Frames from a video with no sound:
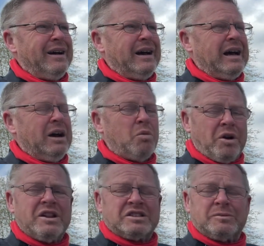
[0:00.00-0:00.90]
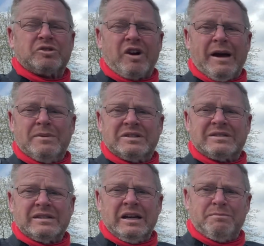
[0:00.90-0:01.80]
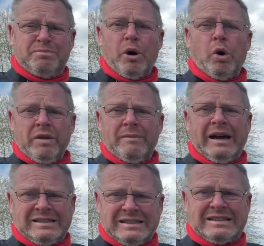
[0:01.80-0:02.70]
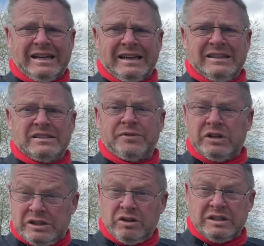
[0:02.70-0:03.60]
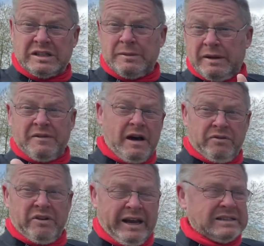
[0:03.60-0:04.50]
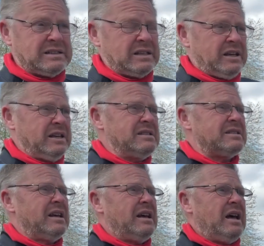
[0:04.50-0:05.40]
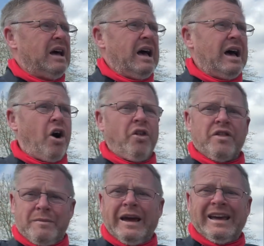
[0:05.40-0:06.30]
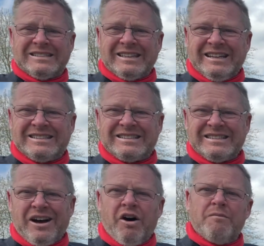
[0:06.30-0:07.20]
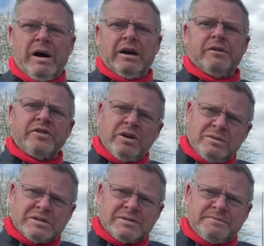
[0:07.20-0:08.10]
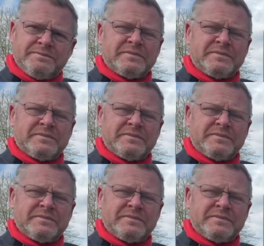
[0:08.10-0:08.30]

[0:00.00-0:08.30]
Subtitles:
one of the subscribers had bought the Mitas tyres for his Honda CB500X, as it is, on the basis of my reviews.